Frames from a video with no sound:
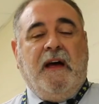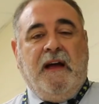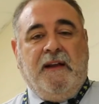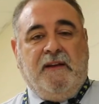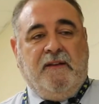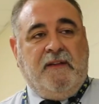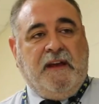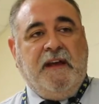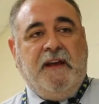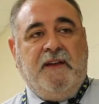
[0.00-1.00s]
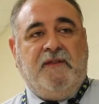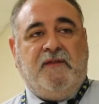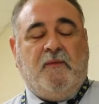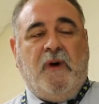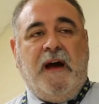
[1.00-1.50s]
and the
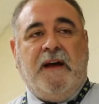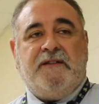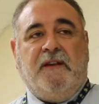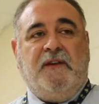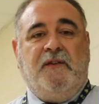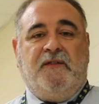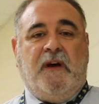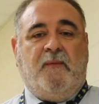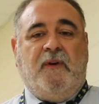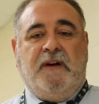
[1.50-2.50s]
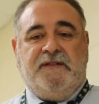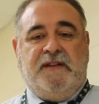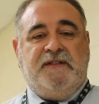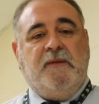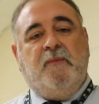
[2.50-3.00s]
kids will actually use that
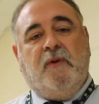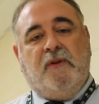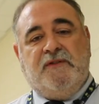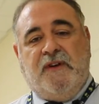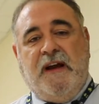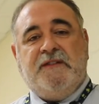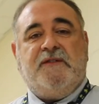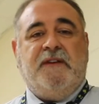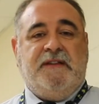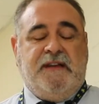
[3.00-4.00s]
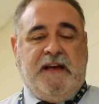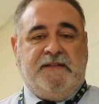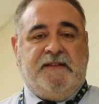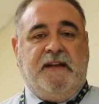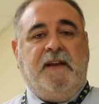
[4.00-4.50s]
process to build a dragster and
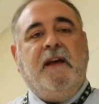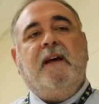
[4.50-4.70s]
test it